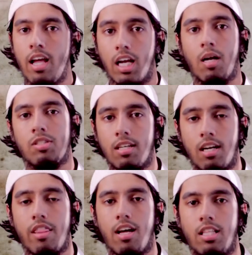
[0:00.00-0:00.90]
It comes in
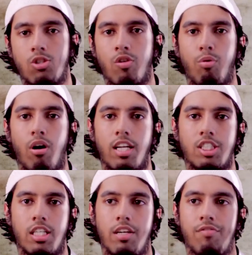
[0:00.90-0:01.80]
another hadith of Bukhari
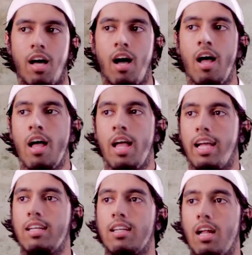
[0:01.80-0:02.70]
Sharif that,
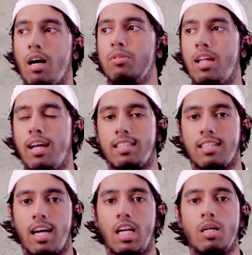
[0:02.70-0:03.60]
Inna al-abda la
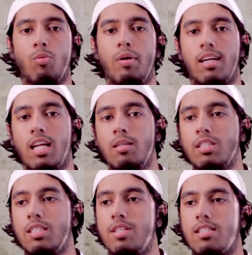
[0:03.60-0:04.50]
yatakallamu bil
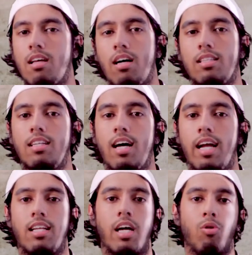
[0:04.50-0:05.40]
kalimati min
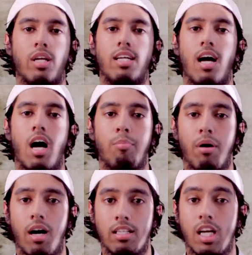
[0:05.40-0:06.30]
sakhatillahi la yulqi laha
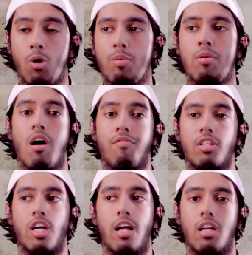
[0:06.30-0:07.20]
bal yahwi biha
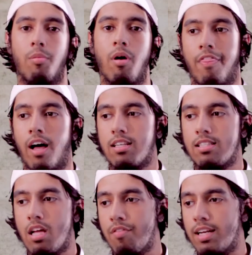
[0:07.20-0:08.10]
fi jahannam. That a
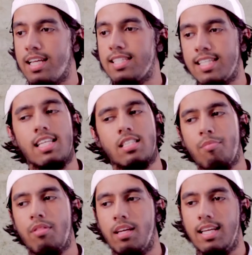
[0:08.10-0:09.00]
servant, he says
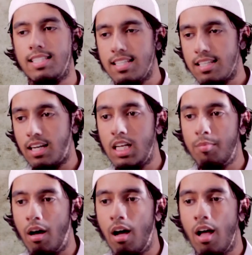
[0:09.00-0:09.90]
something, he says a
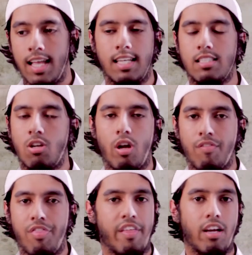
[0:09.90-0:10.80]
kalima, he does not
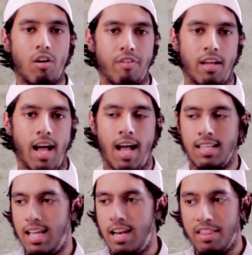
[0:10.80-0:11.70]
even think of it
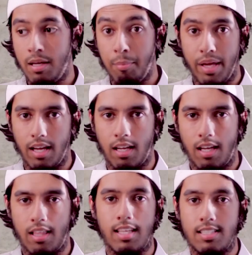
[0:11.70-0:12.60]
as anything big,
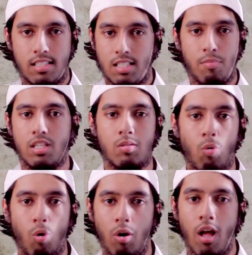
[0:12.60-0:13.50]
he thinks it's something
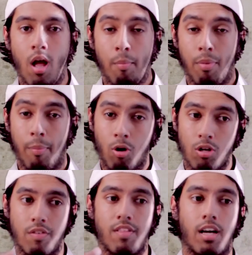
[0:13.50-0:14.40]
small, but
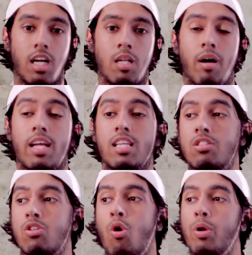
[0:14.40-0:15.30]
because of that kalima he's
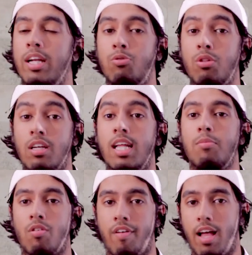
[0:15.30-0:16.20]
thrown into the
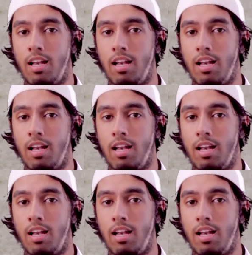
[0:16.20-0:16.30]
depths of